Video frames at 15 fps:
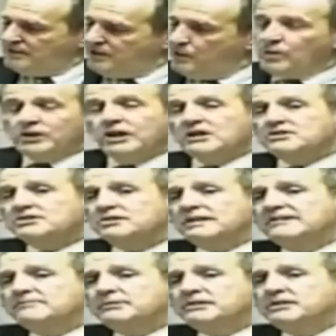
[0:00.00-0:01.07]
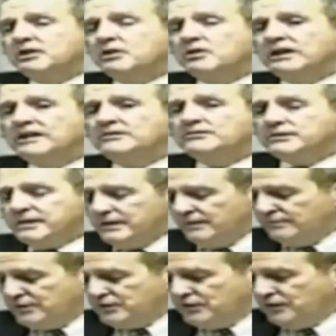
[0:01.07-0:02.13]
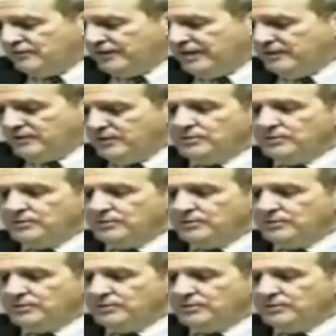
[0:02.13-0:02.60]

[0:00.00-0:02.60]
There would also have been no entry of the Soviet